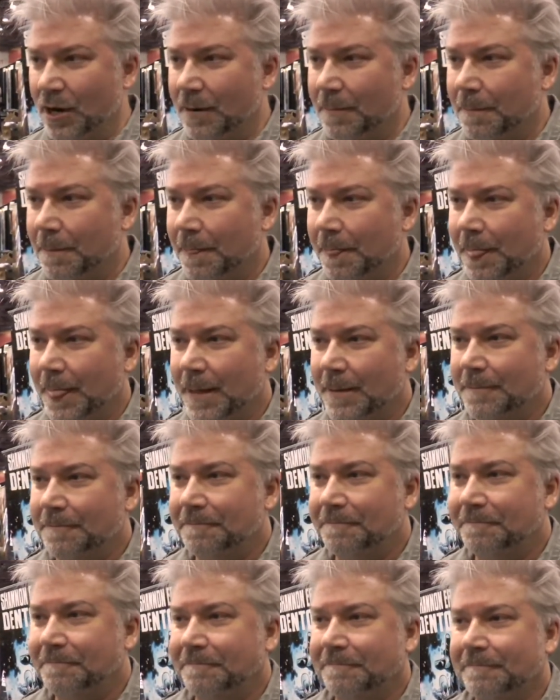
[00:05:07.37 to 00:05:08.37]
Lucas
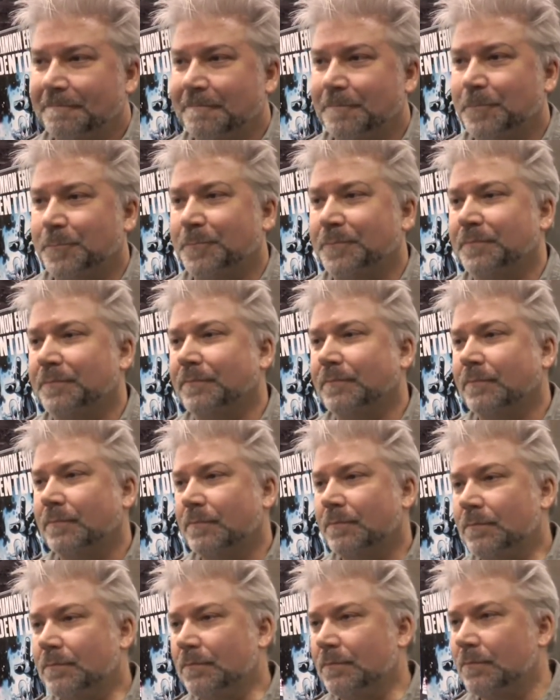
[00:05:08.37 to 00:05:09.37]
based them on was the
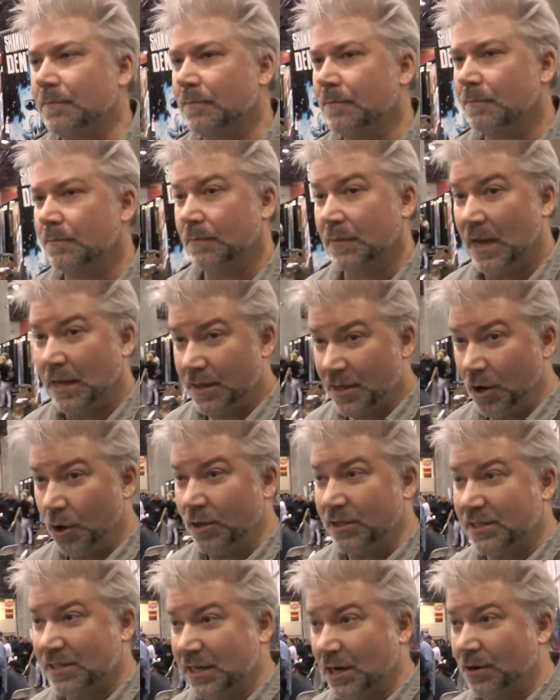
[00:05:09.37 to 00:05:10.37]
old uh, the
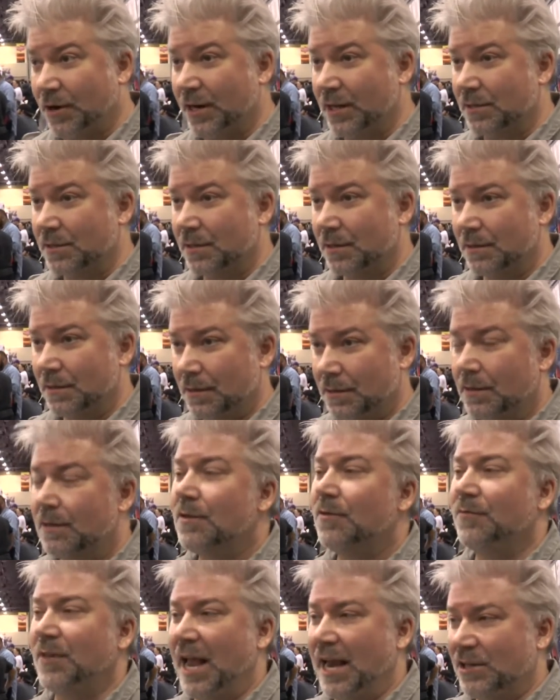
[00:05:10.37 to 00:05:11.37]
old sci-fi serials.
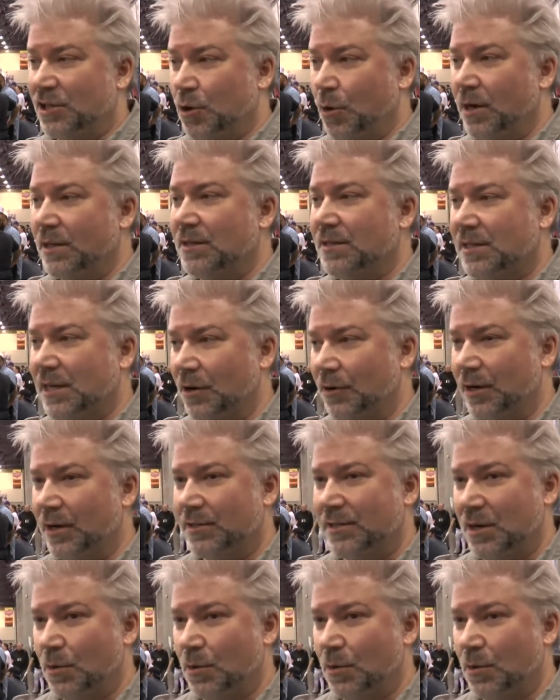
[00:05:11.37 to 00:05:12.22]
Flash Gordon serials.